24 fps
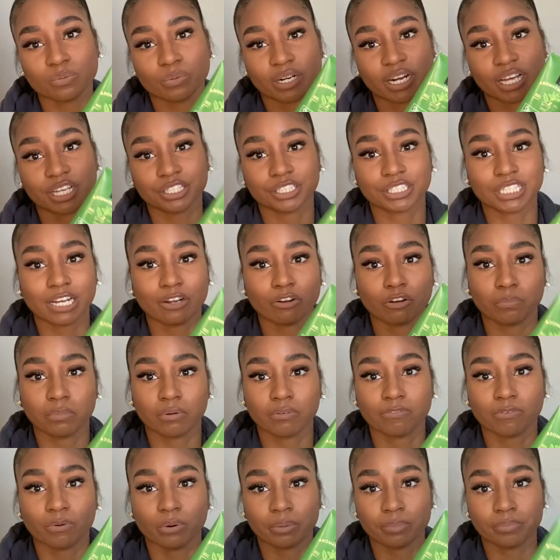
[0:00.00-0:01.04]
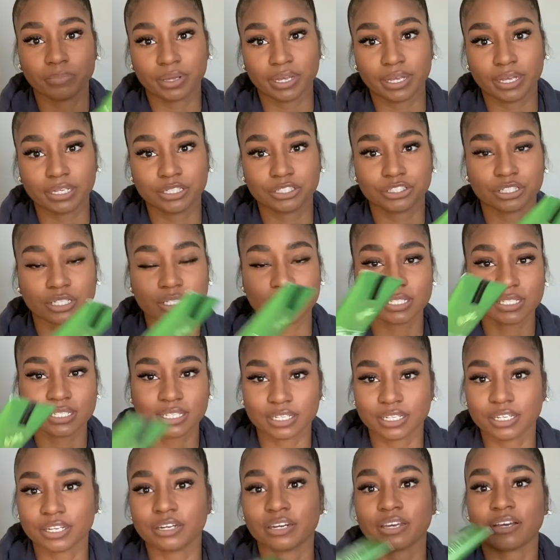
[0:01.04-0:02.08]
when I shower before bed just to,
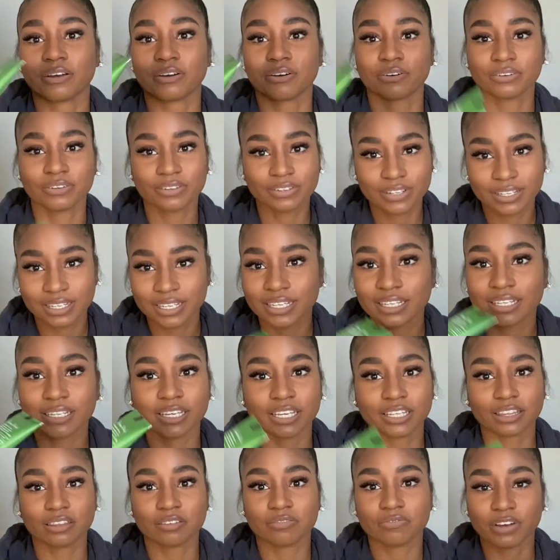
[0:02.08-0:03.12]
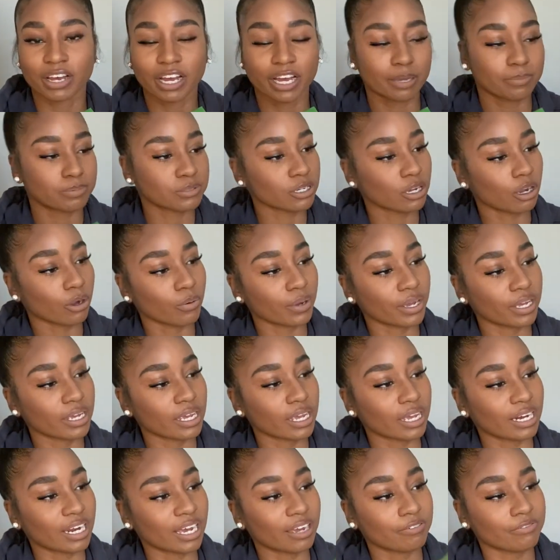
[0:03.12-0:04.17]
you know, get the vibes going.
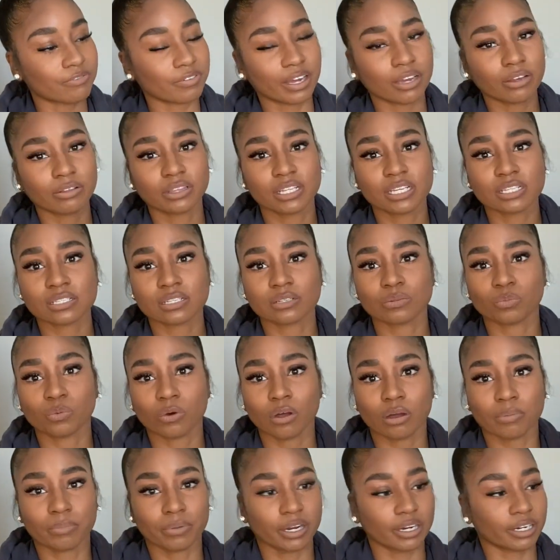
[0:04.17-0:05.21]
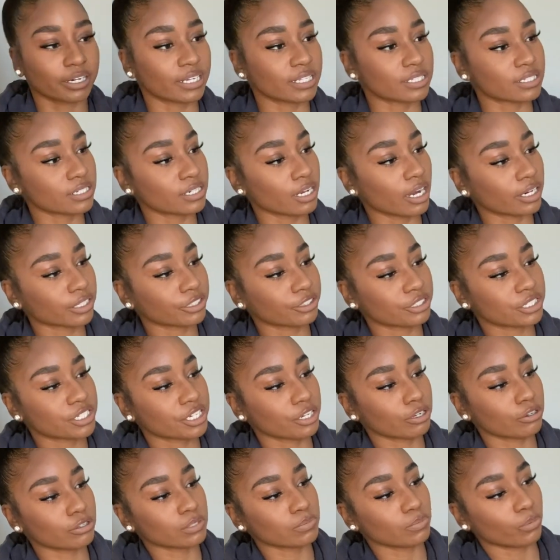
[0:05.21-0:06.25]
And I found this in Walmart. It's Dr.
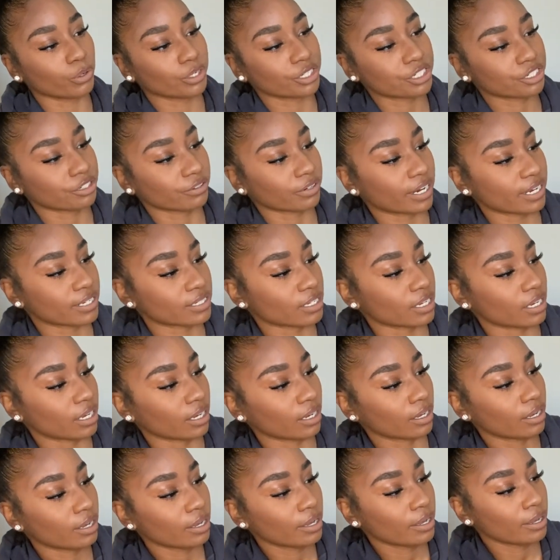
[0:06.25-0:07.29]
Teal's Moisturizing